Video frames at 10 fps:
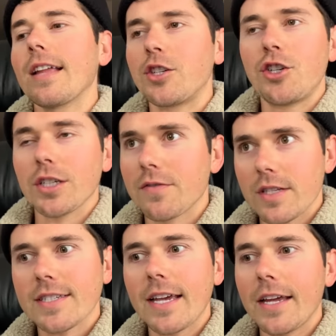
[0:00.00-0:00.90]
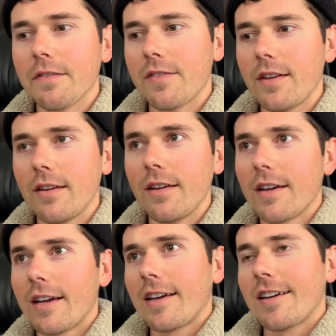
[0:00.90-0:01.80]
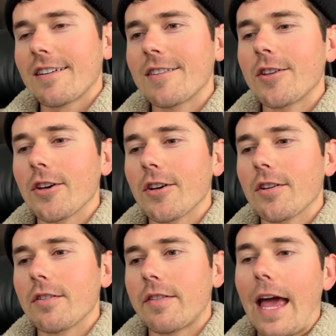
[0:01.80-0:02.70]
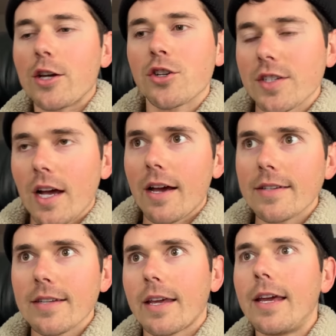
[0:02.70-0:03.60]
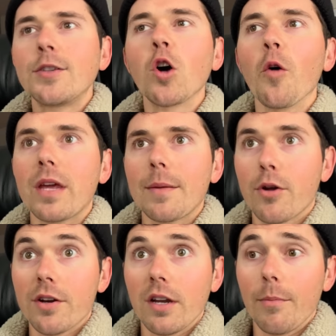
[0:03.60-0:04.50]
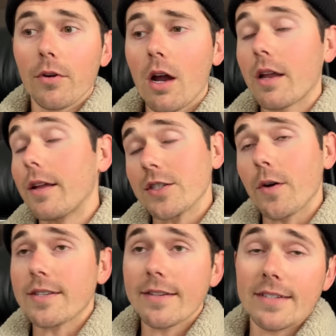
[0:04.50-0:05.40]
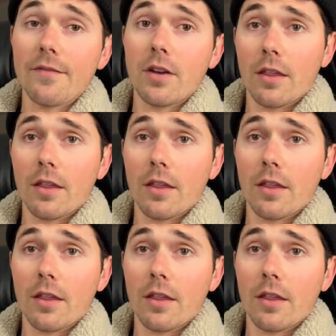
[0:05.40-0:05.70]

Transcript: Like just for the sake of the the the exercise like he told me to put a number on it and so i said 70